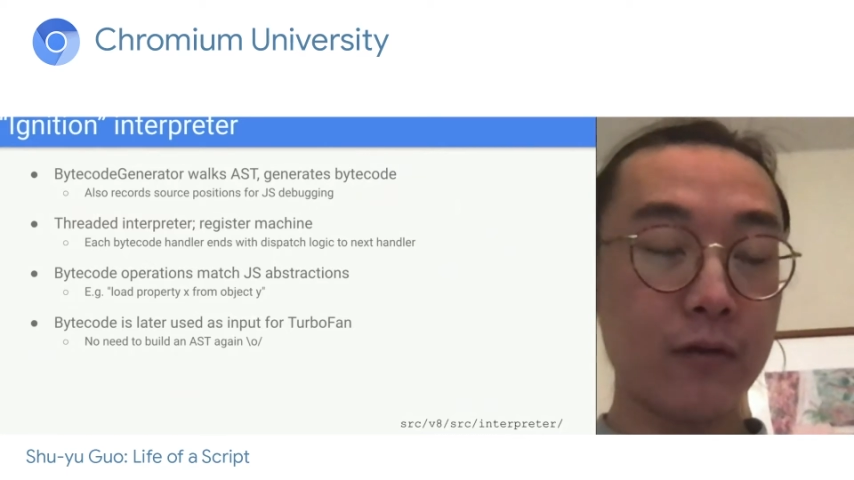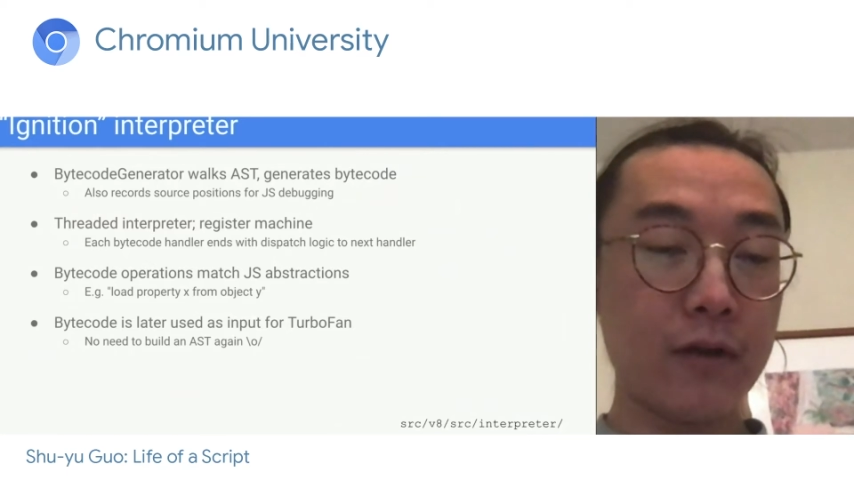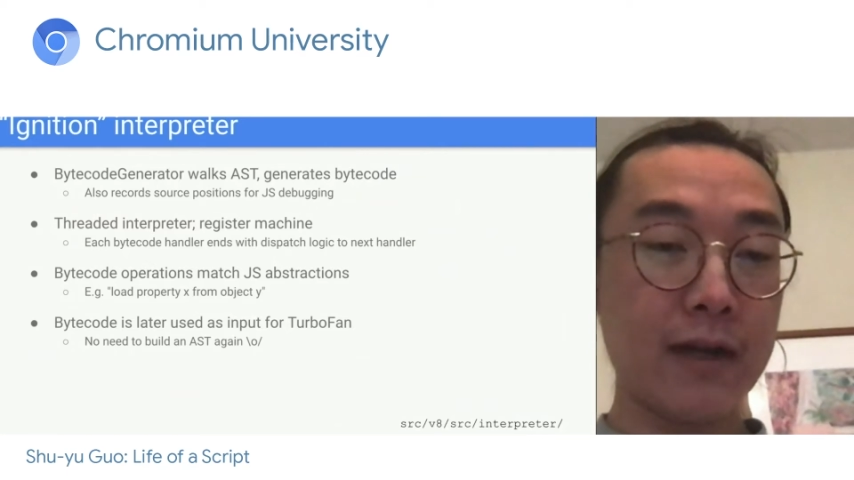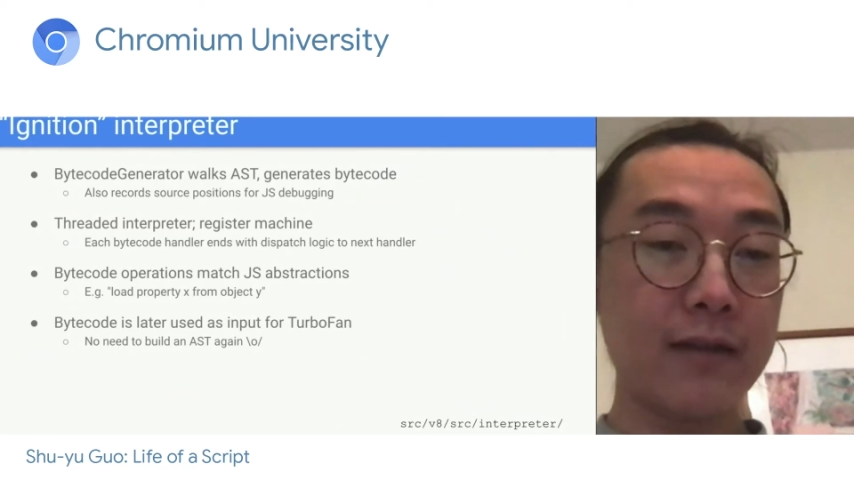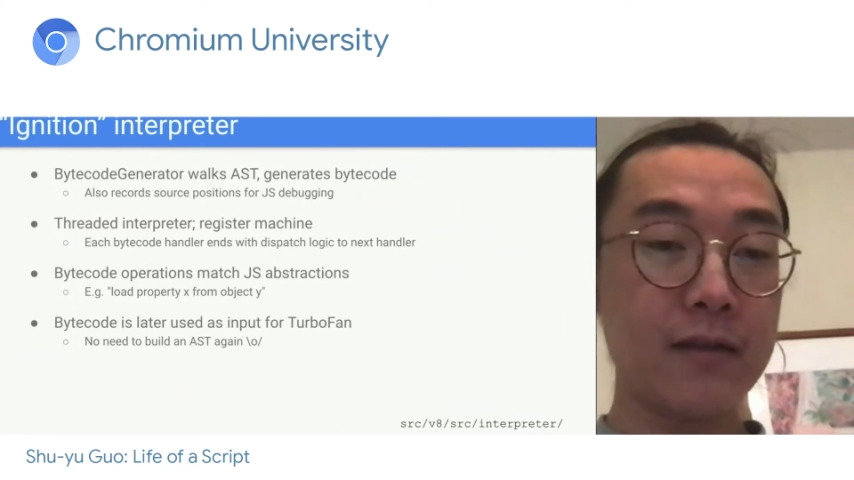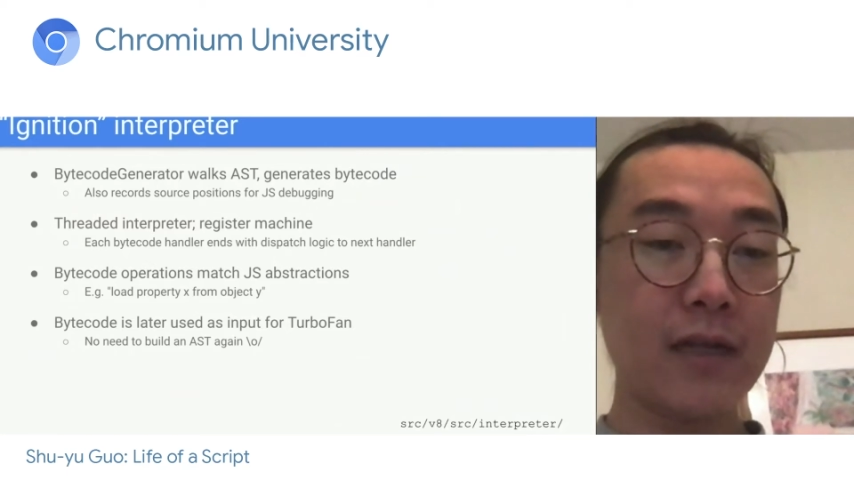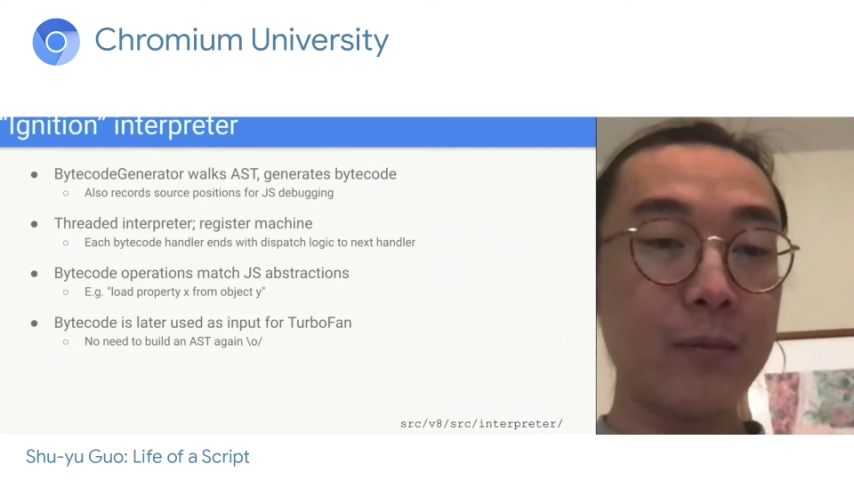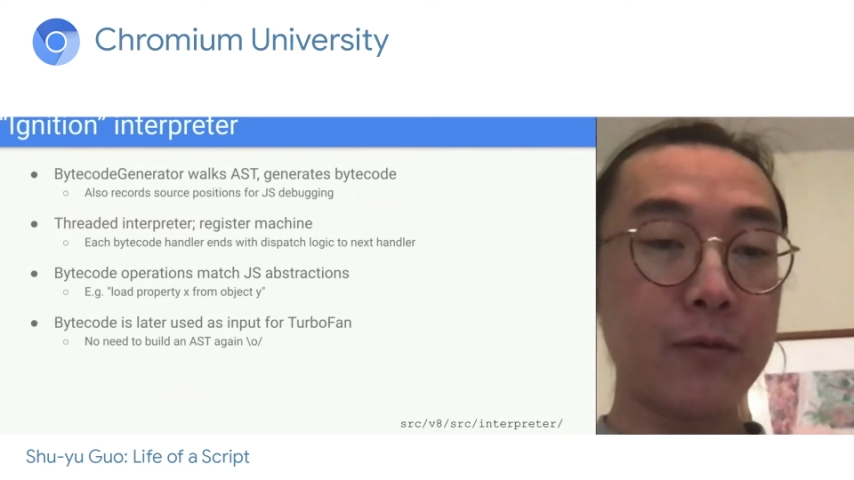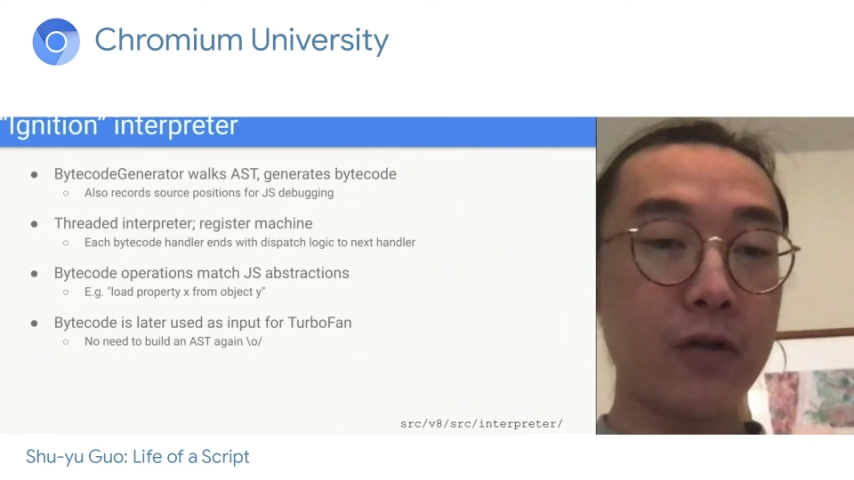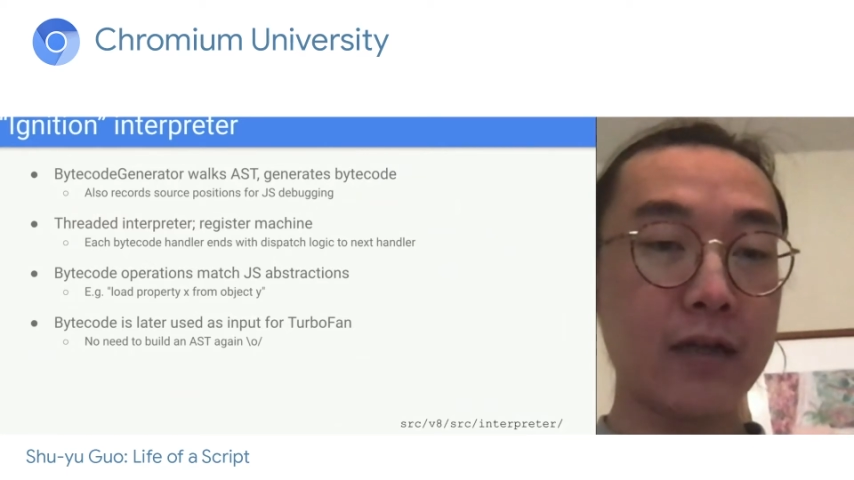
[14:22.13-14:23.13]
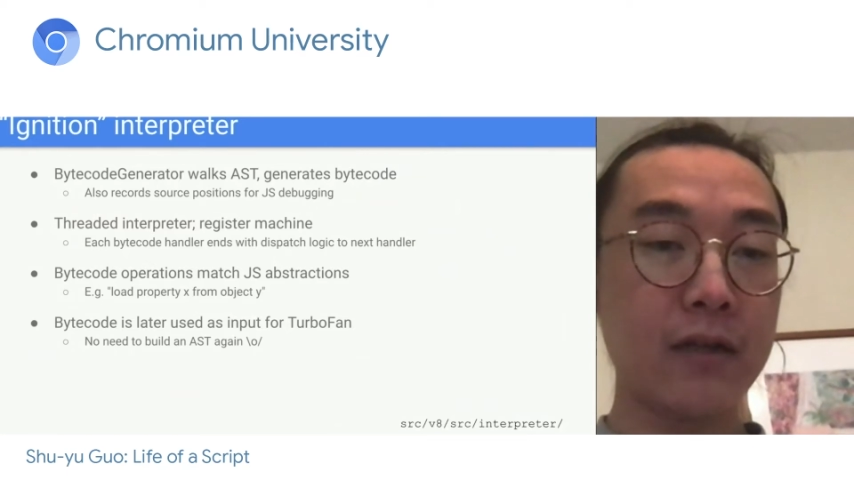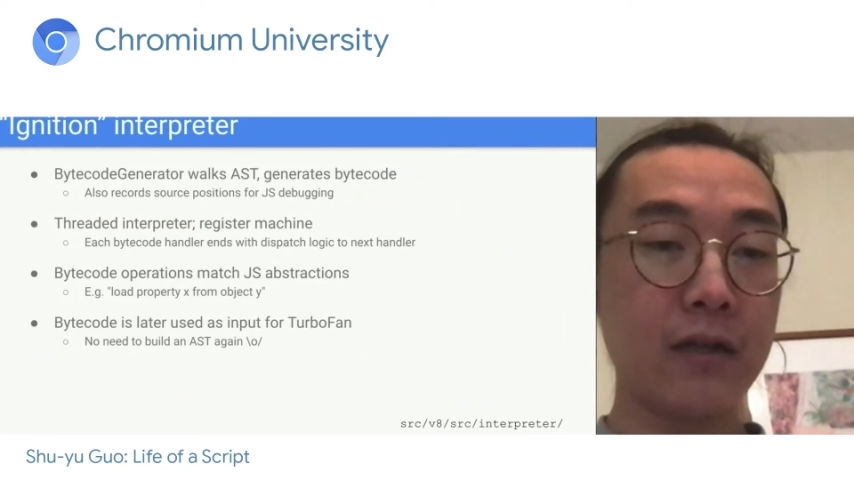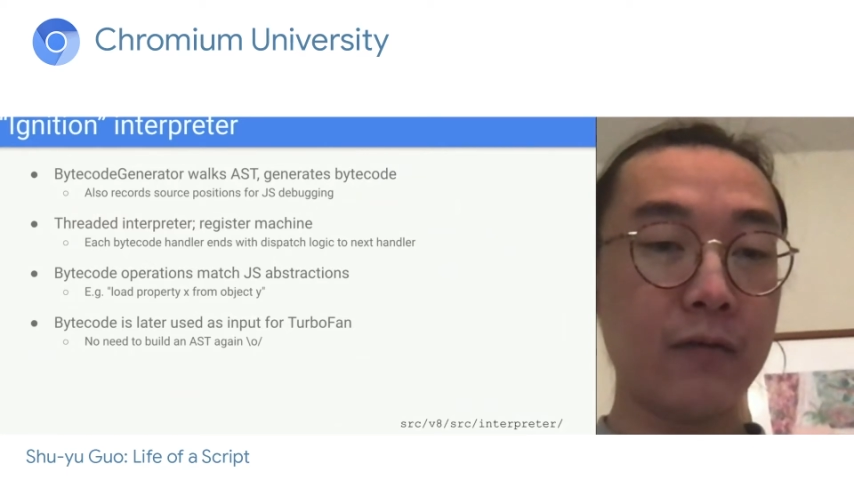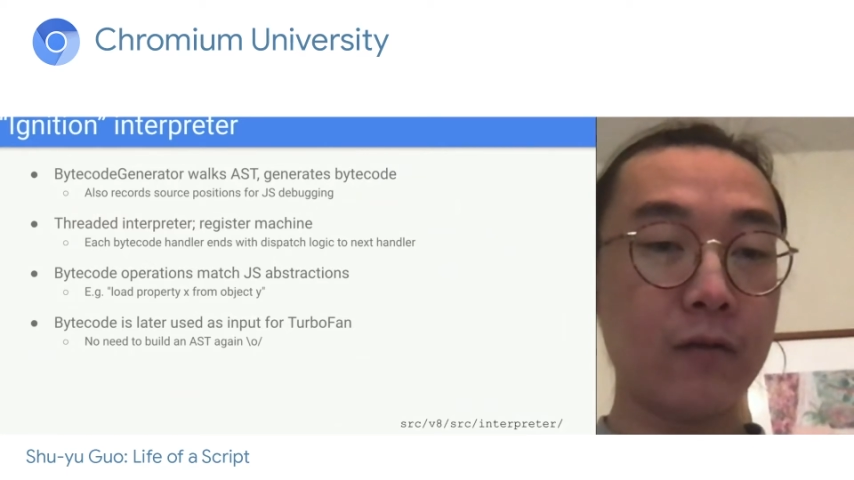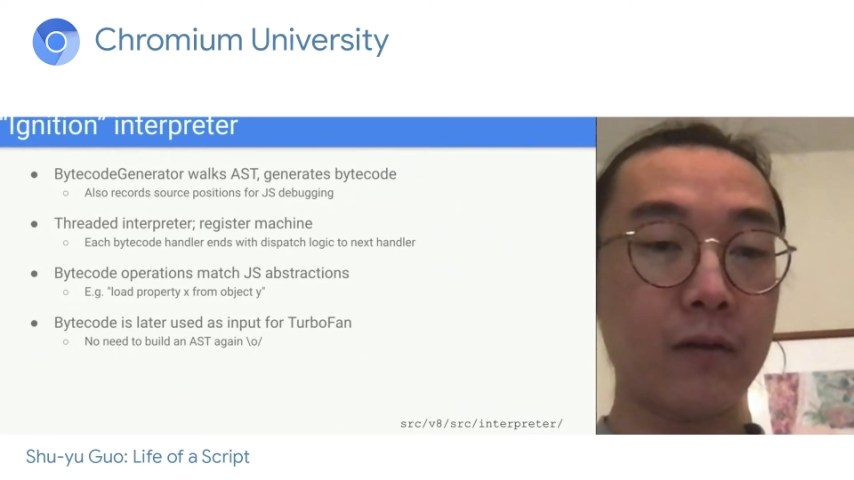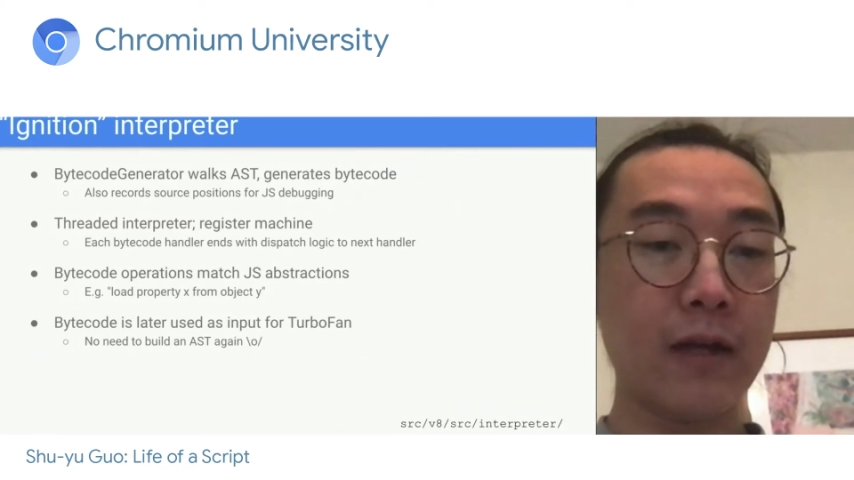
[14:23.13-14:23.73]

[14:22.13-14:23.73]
They're at the same abstraction level